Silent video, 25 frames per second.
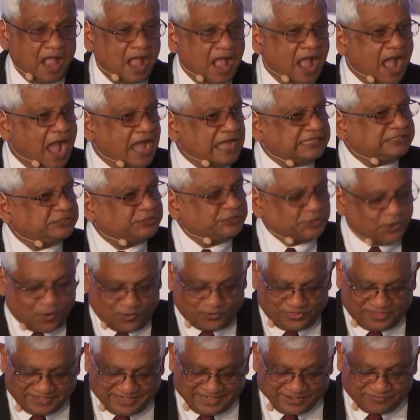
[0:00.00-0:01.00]
I saw
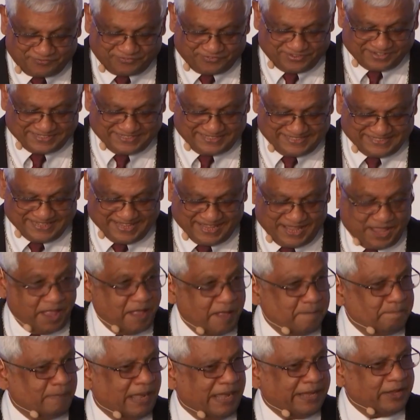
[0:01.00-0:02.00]
the difference
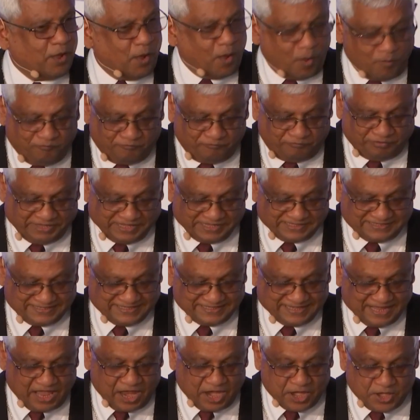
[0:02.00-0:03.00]
my obvious
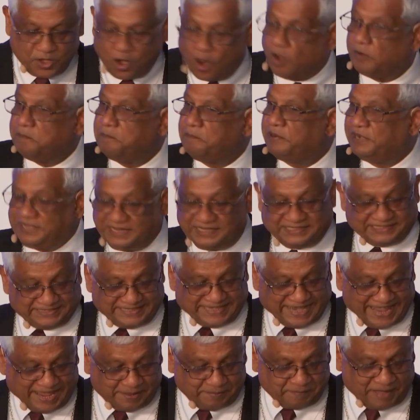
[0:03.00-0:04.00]
non-British
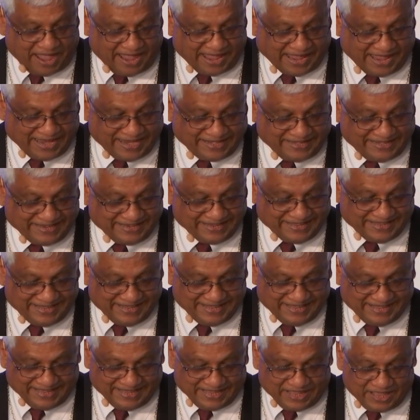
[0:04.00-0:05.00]
name had
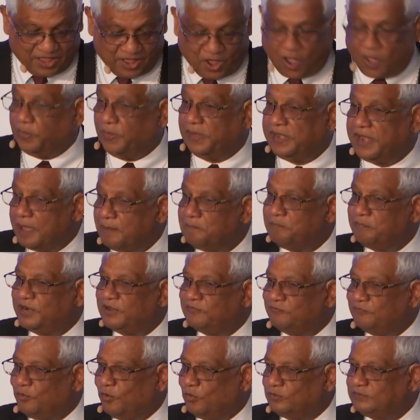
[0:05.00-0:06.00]
on the number of
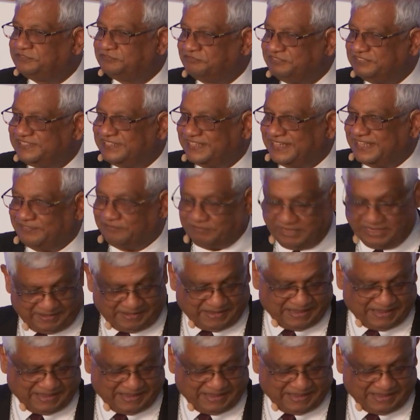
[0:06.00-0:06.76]
votes received.